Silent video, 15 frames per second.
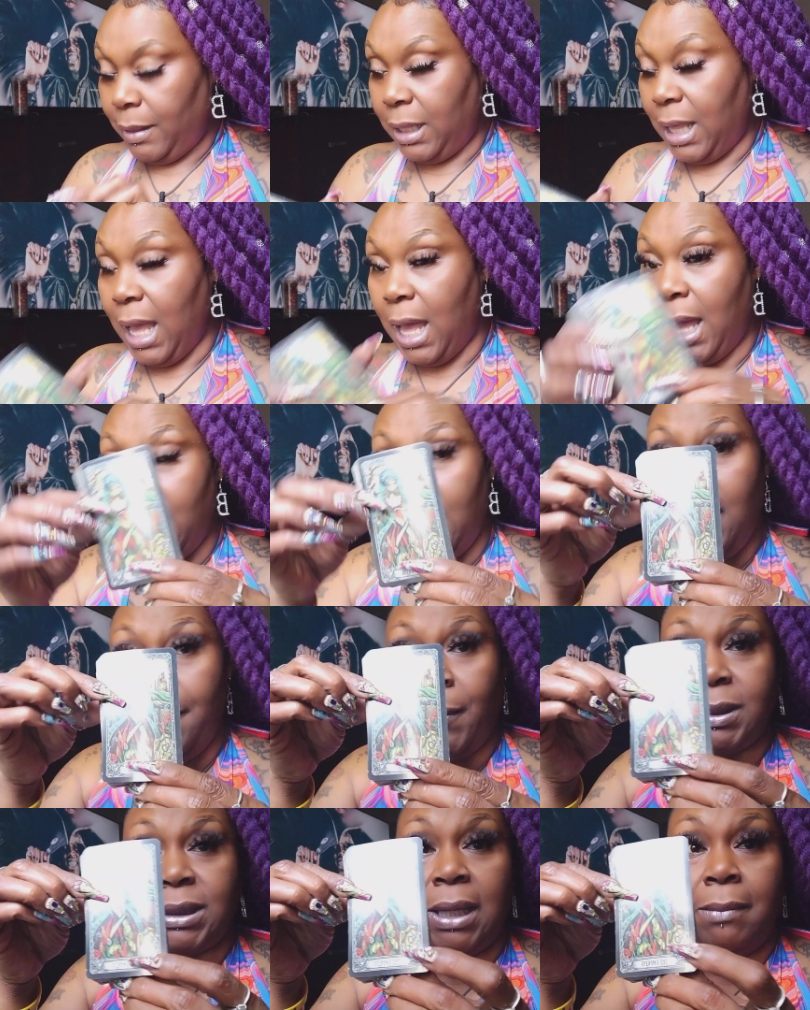Yeah,
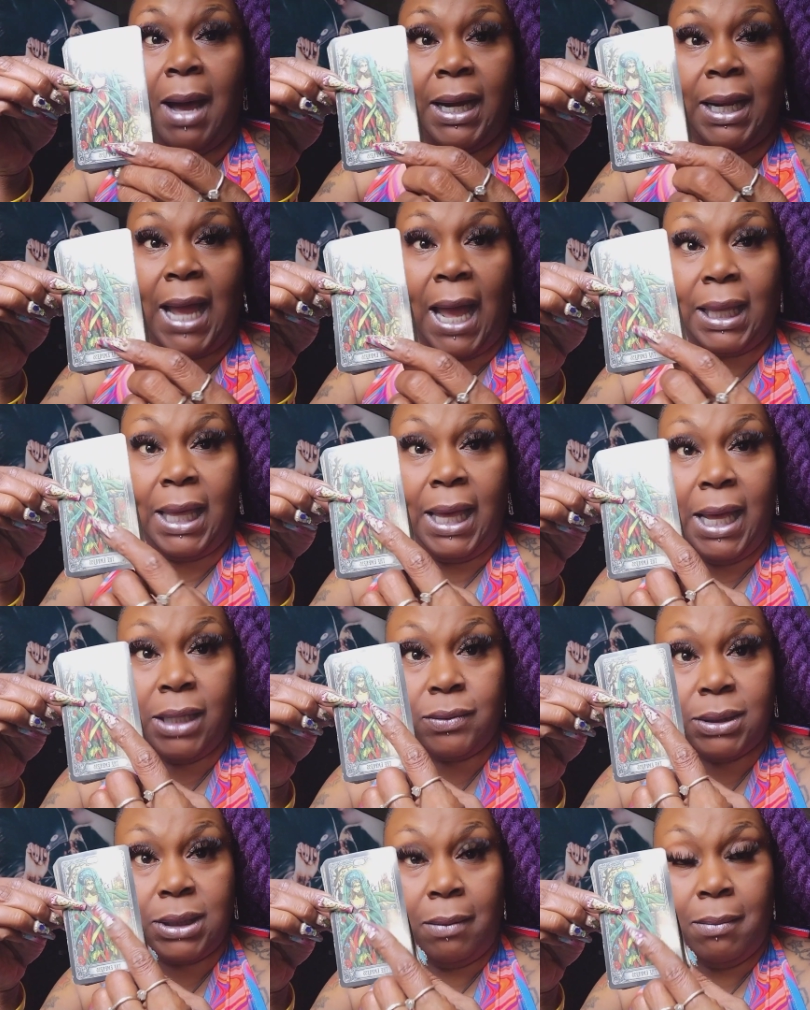Empress. Somebody got kids
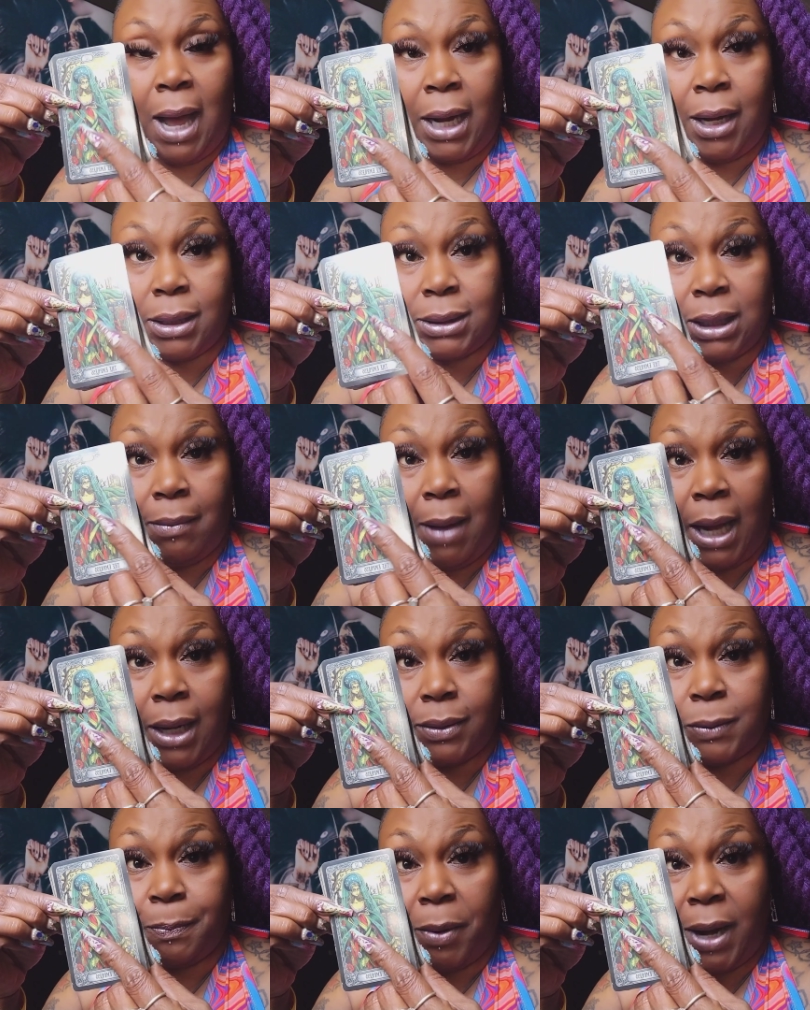with somebody, or somebody
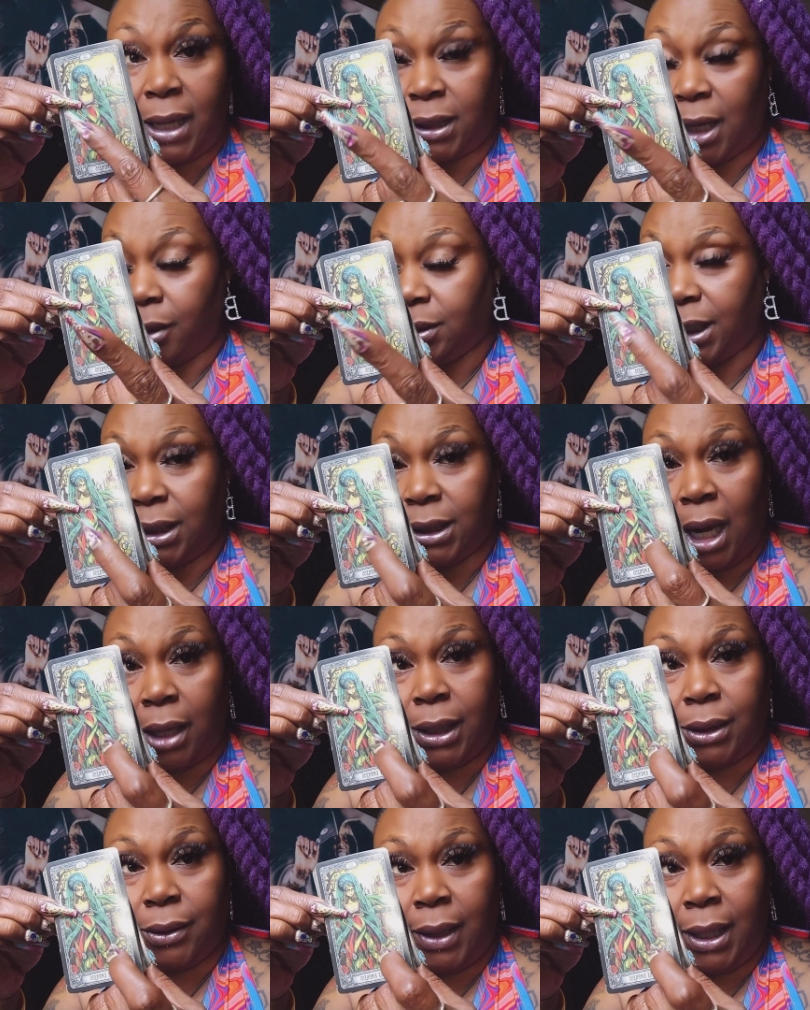was pregnant. Thirteen
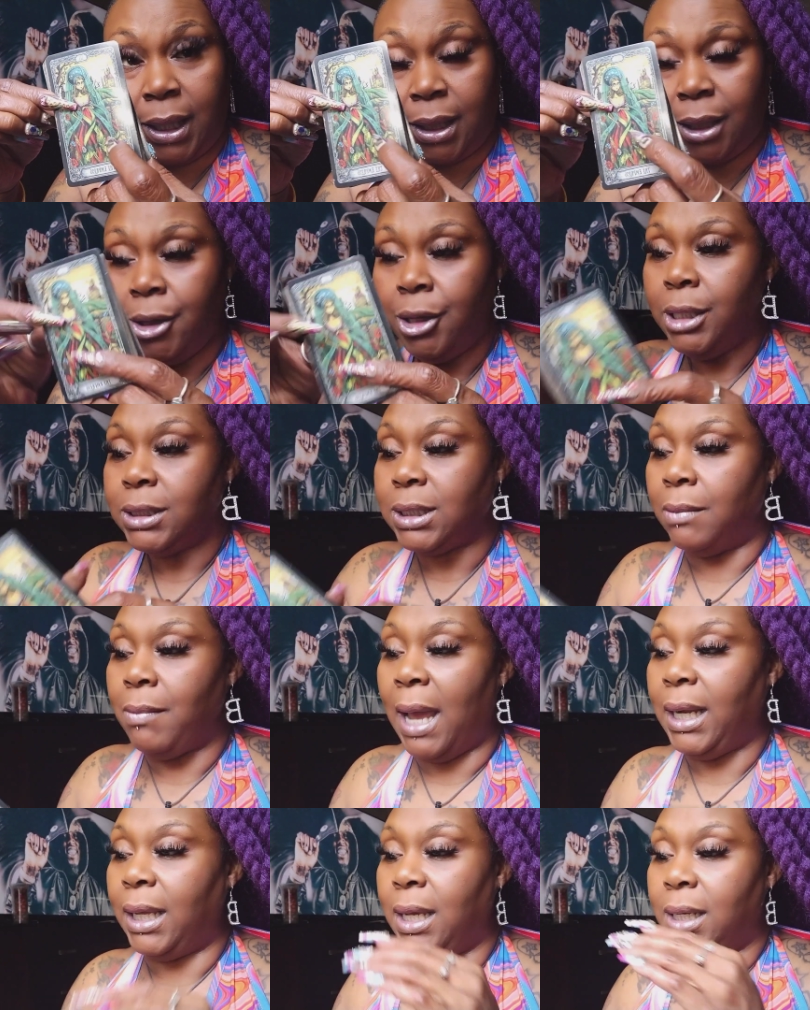thirty-three.
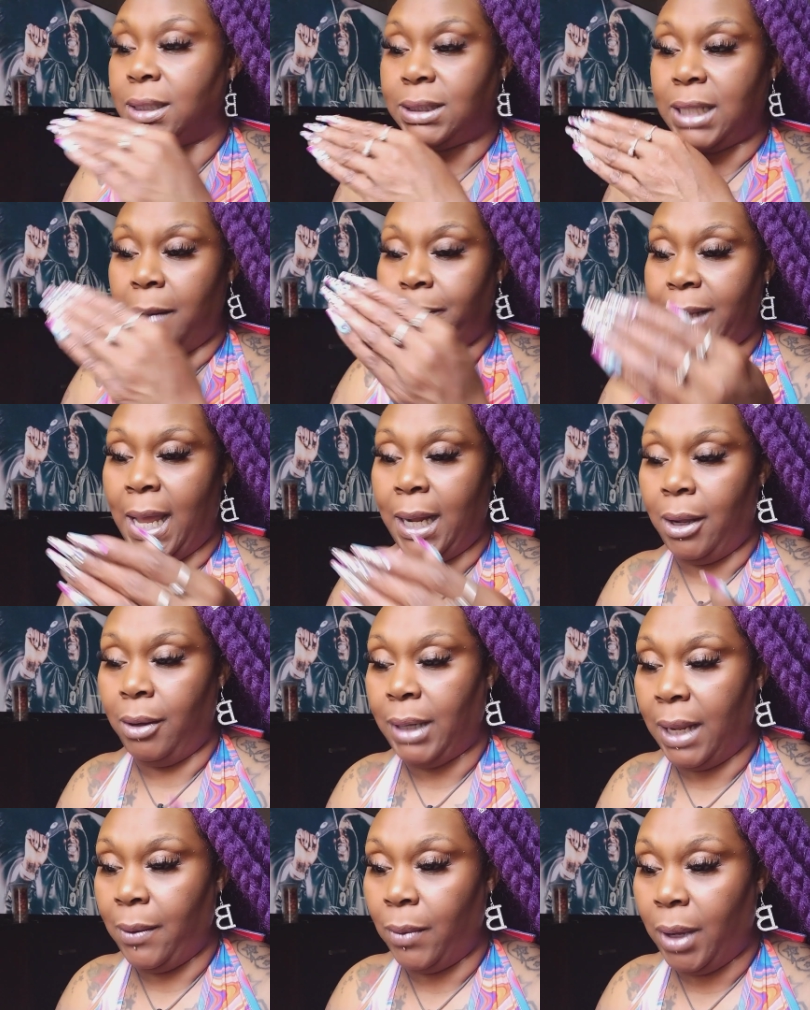Somebody could have stepped out on
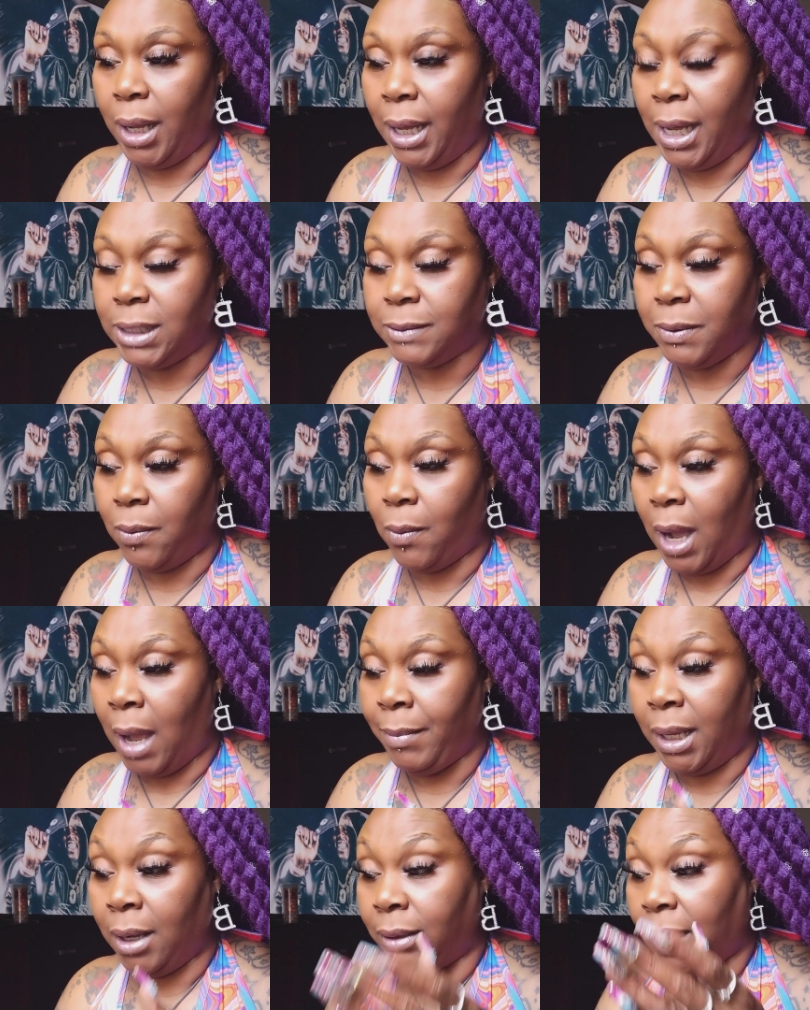their husband. I
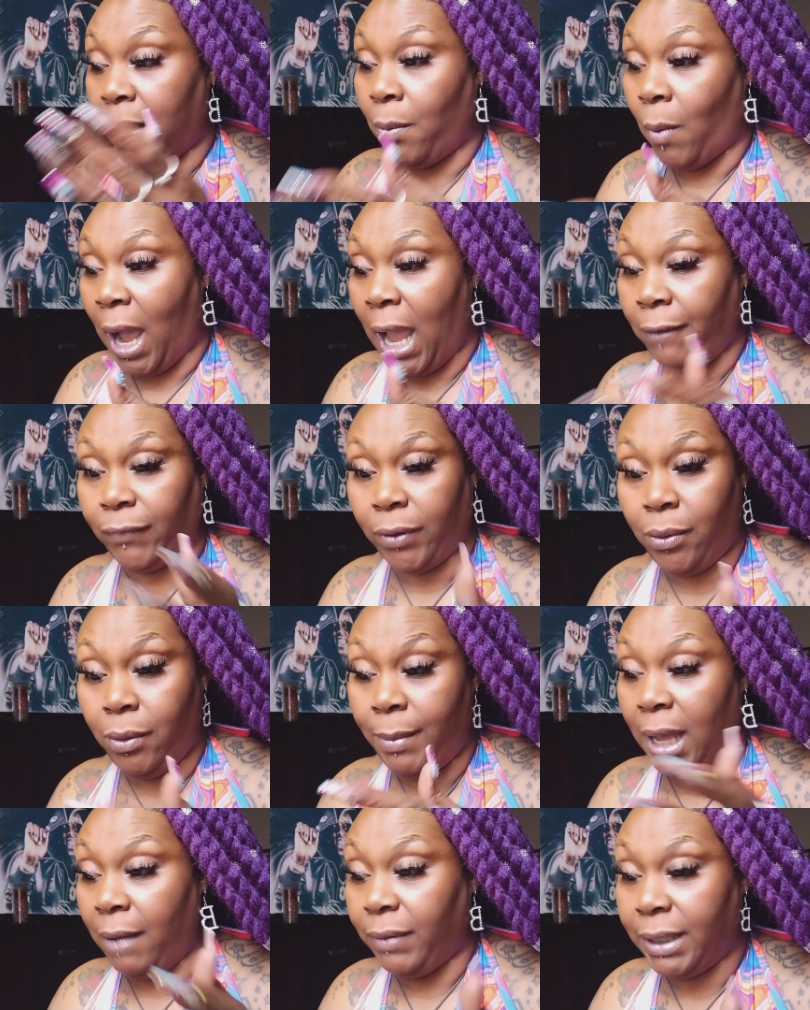mean, on their wife or
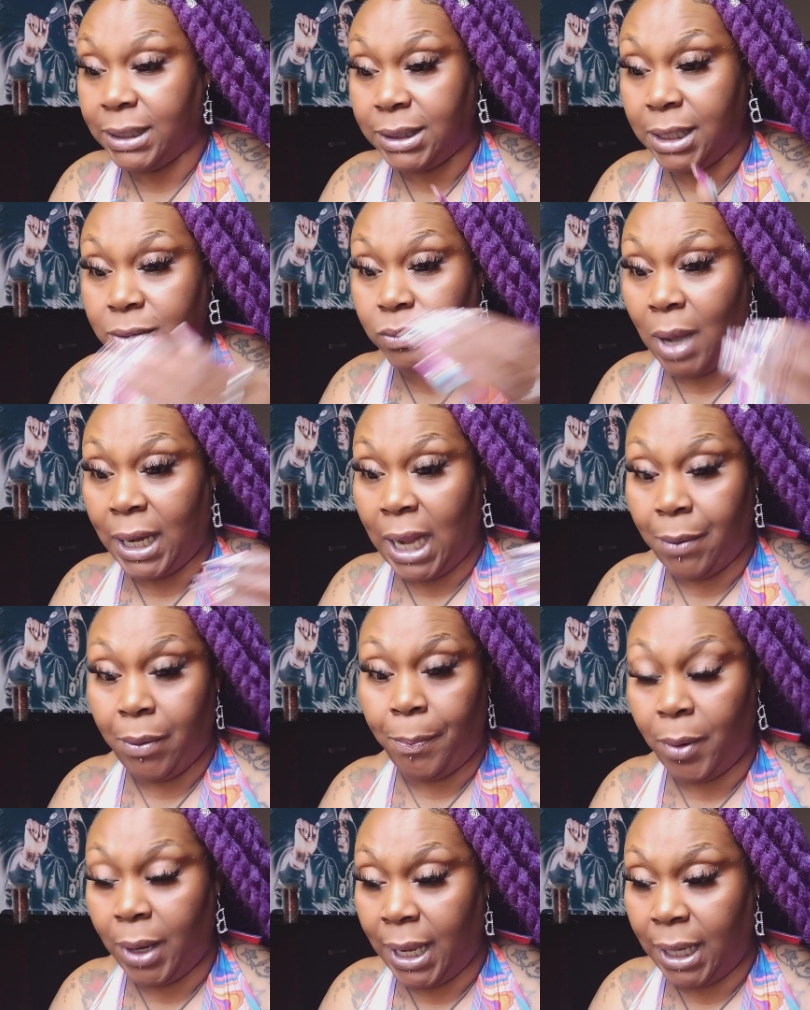whomever this is while they were
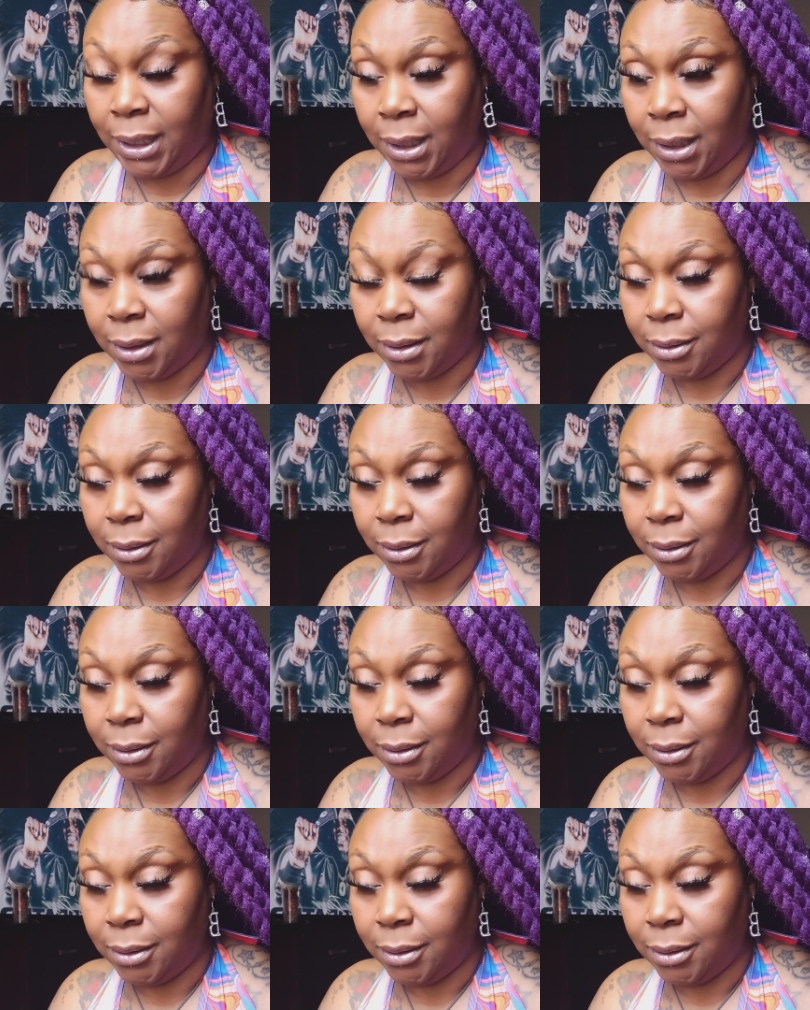pregnant.